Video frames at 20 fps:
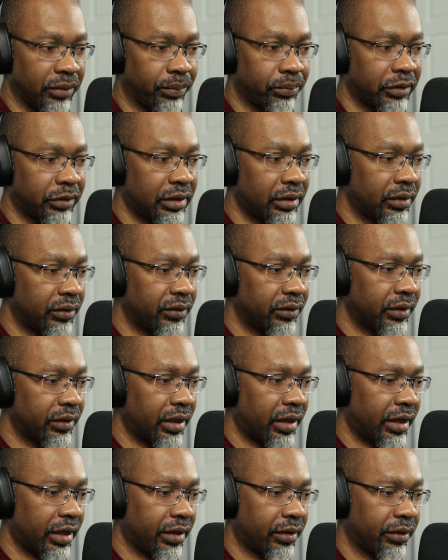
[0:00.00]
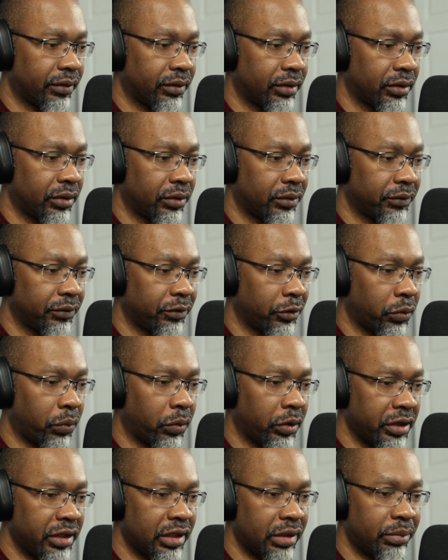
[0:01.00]
is that for
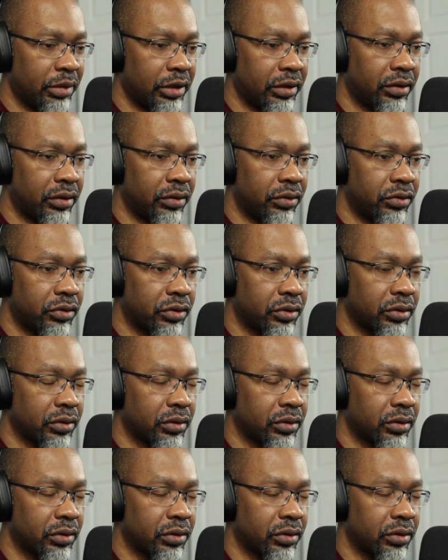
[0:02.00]
one image,